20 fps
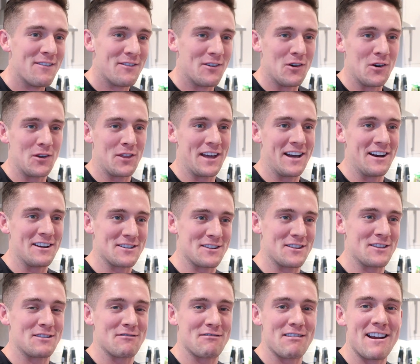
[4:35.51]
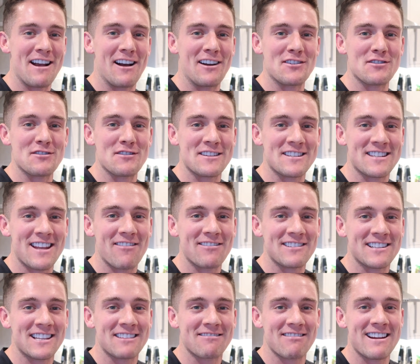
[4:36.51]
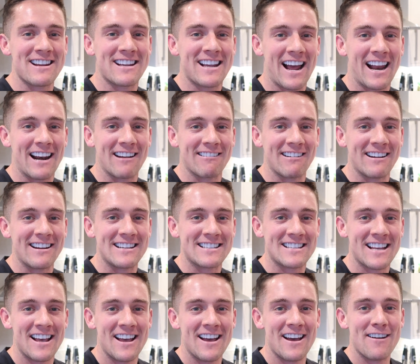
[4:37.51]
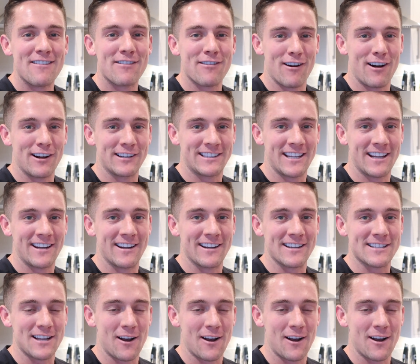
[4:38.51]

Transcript: 4,373 calories for our dinner.